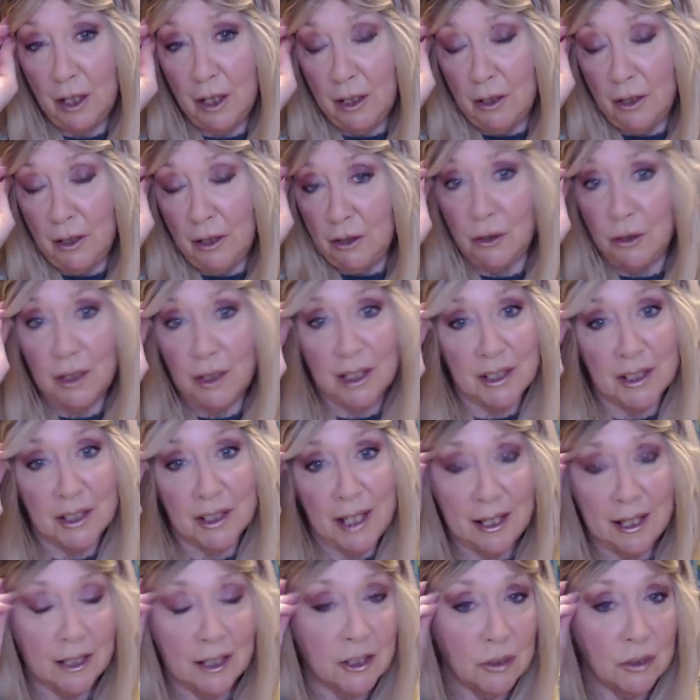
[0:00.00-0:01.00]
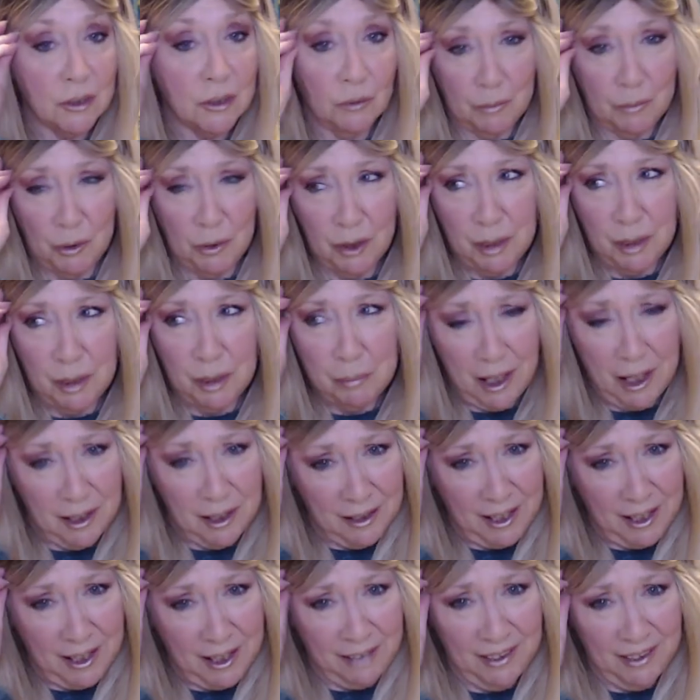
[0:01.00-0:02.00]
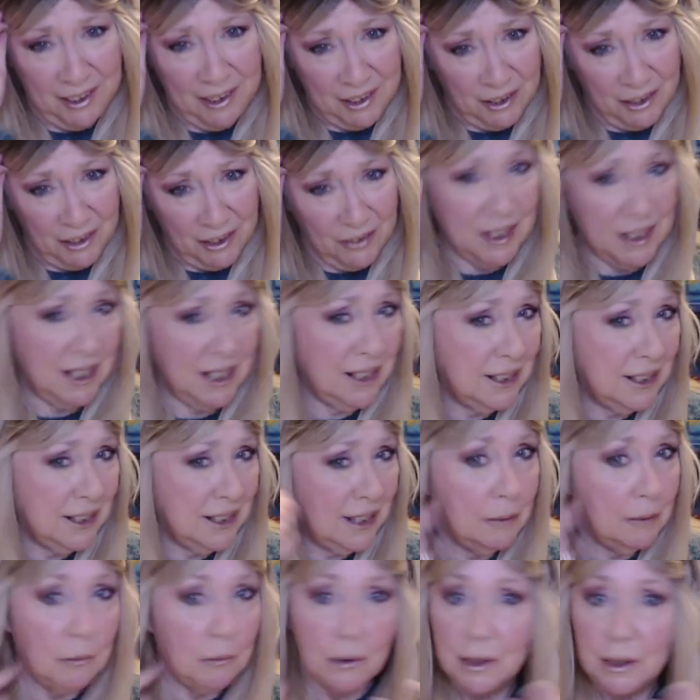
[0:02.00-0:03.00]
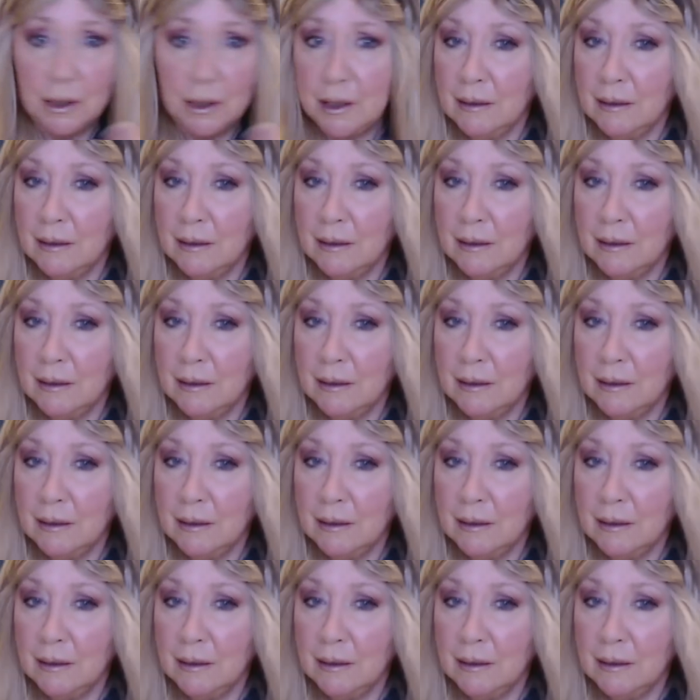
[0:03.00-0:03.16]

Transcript: you can take it to a beauty parlor. I really don't think they would